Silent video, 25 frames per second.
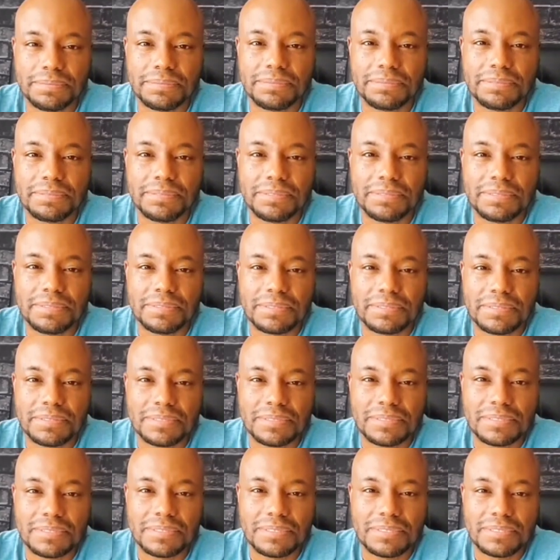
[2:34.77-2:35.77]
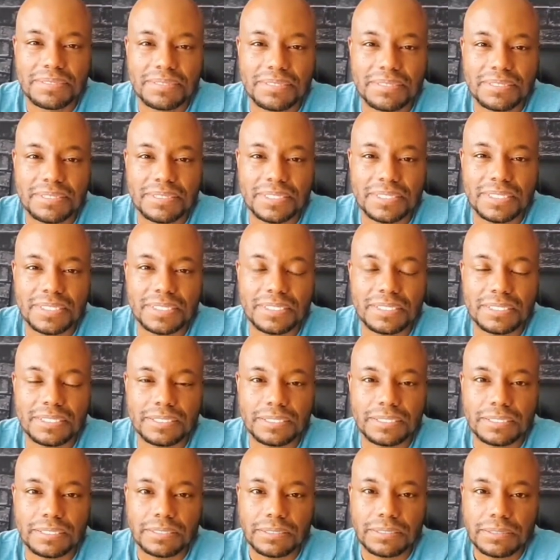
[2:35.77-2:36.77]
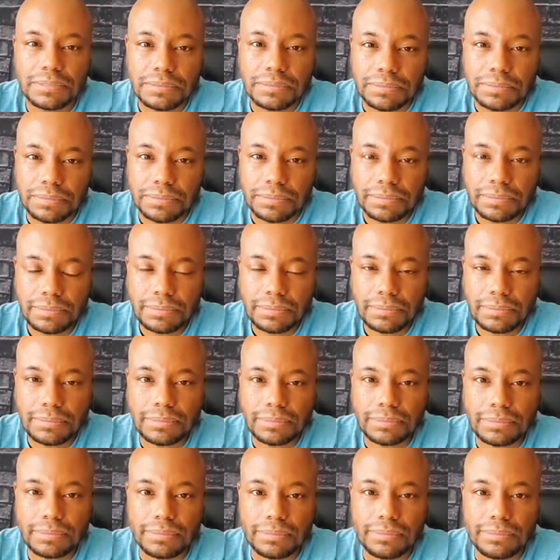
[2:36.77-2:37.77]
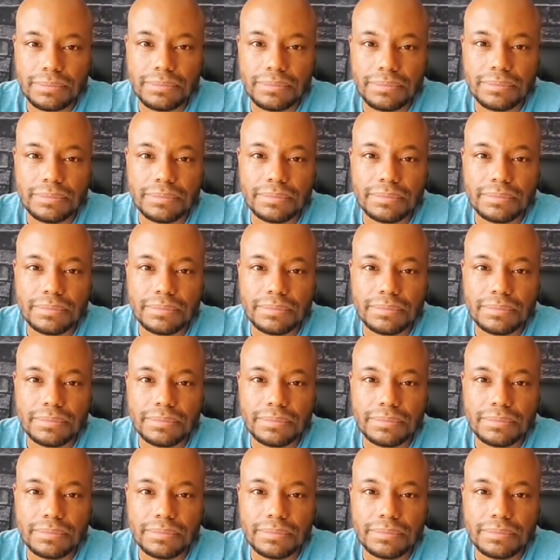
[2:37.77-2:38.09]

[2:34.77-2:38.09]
The person shown says nothing.